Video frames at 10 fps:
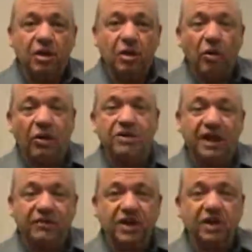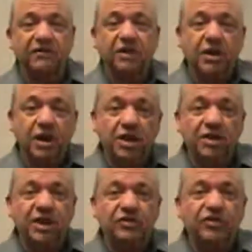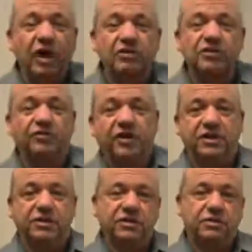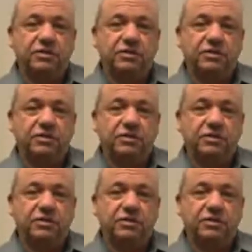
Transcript: courts have given these vulture funds